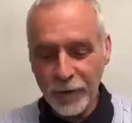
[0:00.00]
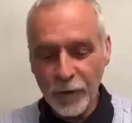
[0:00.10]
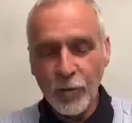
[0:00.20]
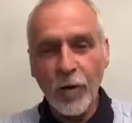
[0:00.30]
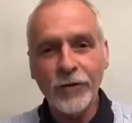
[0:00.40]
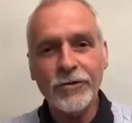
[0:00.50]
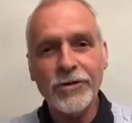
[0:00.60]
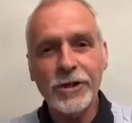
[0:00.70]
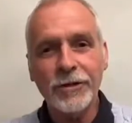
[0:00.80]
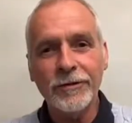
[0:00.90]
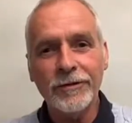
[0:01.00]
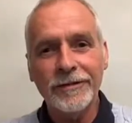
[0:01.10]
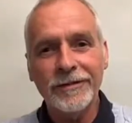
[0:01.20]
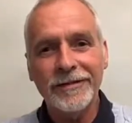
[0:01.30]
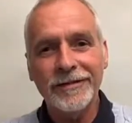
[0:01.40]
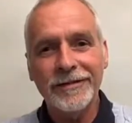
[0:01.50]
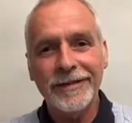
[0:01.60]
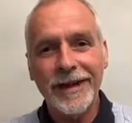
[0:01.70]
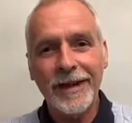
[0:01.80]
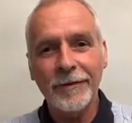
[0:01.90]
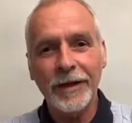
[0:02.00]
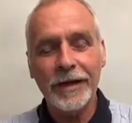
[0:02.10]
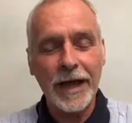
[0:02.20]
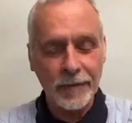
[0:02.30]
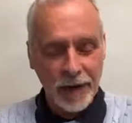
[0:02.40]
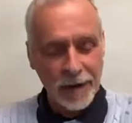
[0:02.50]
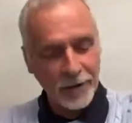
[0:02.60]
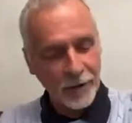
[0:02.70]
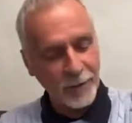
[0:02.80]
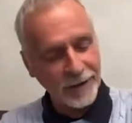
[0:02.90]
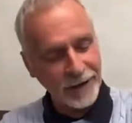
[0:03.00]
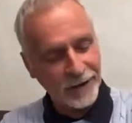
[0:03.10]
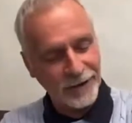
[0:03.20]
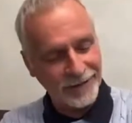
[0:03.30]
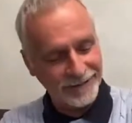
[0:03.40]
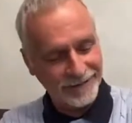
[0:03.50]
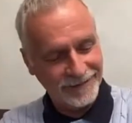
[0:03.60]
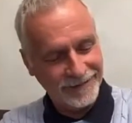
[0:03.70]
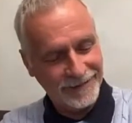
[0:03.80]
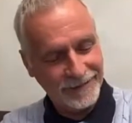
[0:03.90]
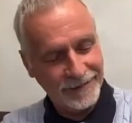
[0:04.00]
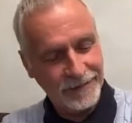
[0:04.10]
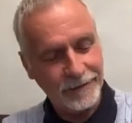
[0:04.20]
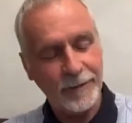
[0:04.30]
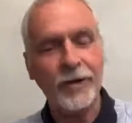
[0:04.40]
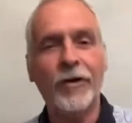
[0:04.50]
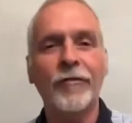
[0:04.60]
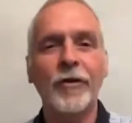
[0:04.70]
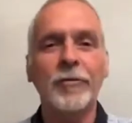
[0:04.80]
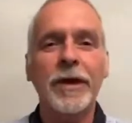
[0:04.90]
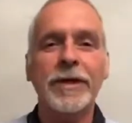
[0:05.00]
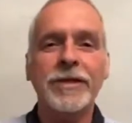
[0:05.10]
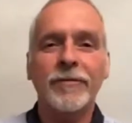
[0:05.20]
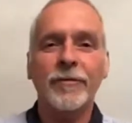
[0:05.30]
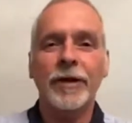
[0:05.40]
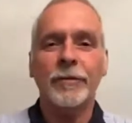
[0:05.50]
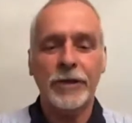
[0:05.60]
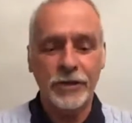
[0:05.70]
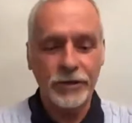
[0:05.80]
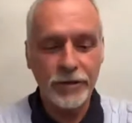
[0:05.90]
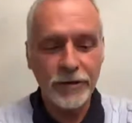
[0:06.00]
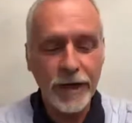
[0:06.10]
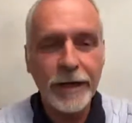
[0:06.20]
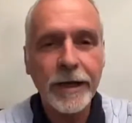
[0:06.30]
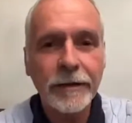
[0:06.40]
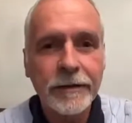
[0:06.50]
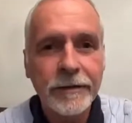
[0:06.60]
you want to? Yeah, we can. Well, how long have we got? Well, we've got a few minutes, haven't we? We can do that, yeah?